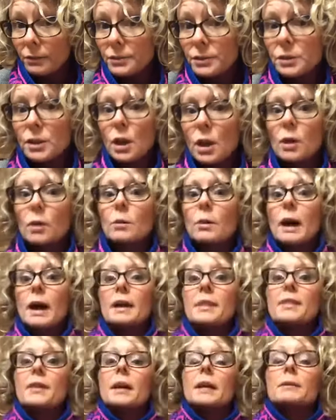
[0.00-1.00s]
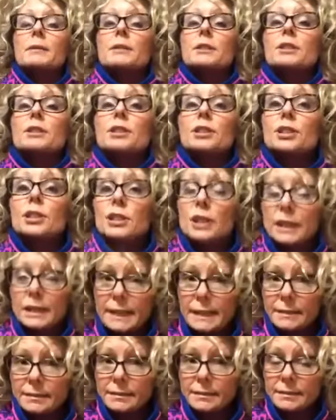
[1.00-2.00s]
so I thought I would just share
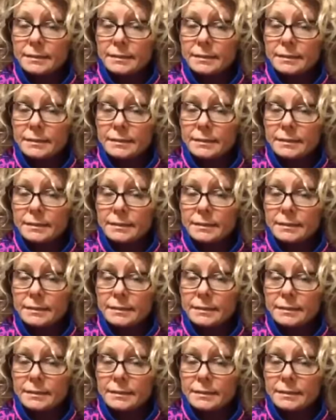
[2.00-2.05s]
it.